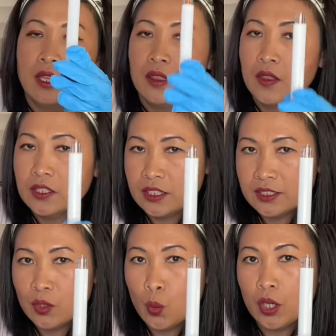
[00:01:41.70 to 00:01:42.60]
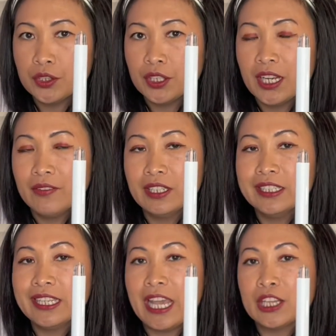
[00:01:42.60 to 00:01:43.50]
This is the water level
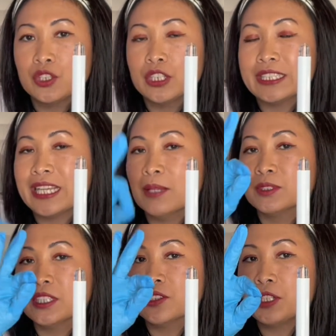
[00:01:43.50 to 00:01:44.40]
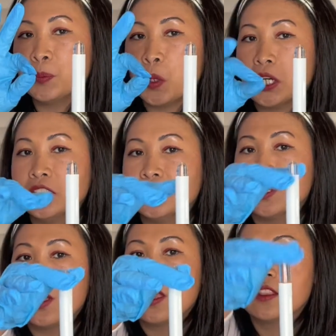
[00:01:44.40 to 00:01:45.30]
indicator. It comes in 3 parts.
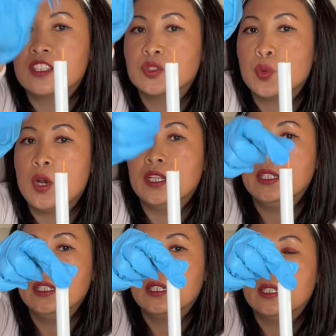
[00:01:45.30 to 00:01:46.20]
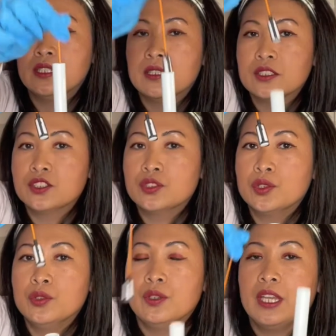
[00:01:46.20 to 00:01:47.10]
There's 1, there's
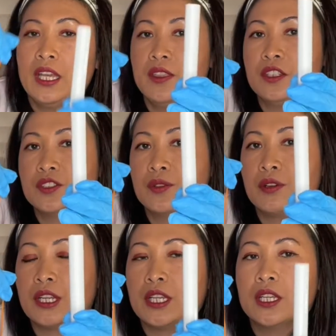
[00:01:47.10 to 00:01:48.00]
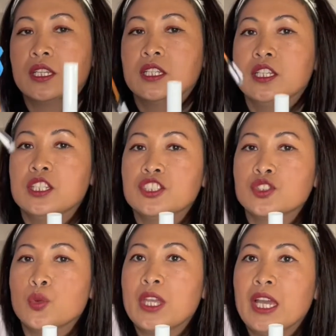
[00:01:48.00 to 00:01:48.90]
2, and there's 3.
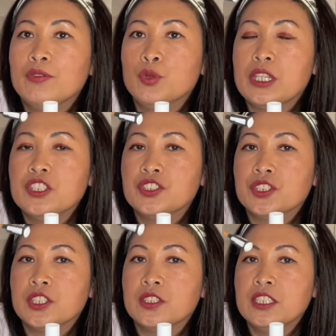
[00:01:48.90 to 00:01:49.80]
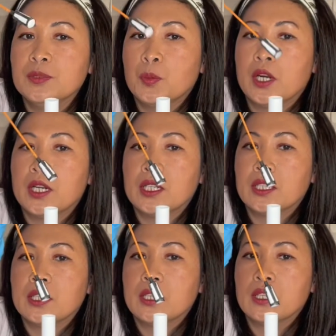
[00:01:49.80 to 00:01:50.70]
So we have to insert this part
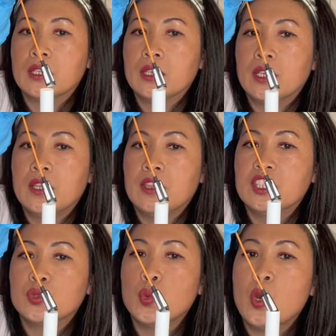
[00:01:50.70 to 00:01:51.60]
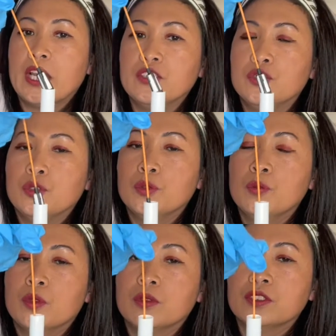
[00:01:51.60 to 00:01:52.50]
in this white tube,
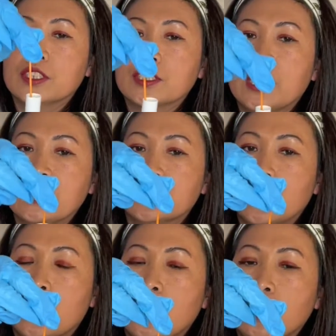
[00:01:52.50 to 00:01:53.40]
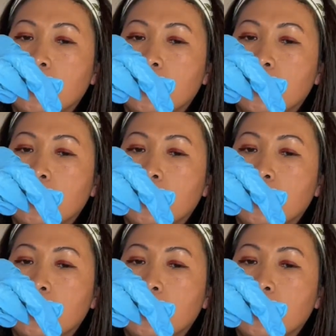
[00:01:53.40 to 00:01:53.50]
just like so.